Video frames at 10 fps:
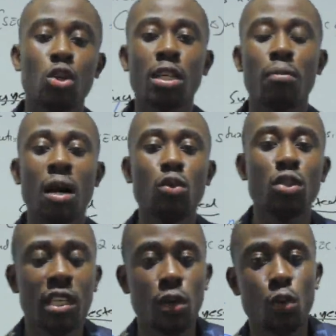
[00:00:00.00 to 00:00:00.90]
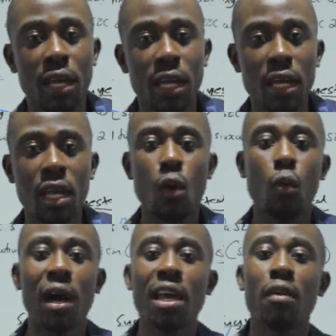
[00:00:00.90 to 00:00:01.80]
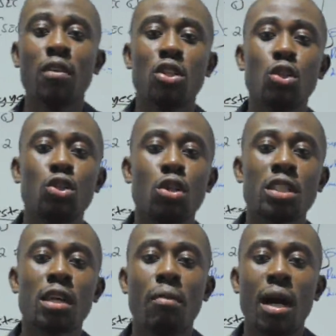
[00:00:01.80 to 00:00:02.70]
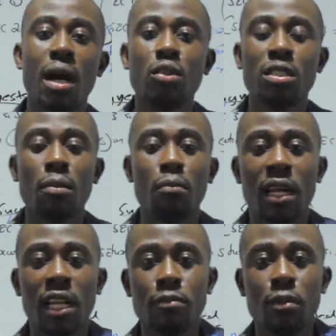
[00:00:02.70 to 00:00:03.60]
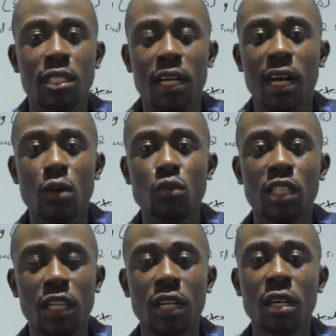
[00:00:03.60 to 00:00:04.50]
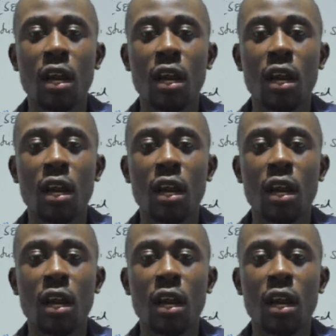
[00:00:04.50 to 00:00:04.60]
about QA? Why haven't you talked about management accounting?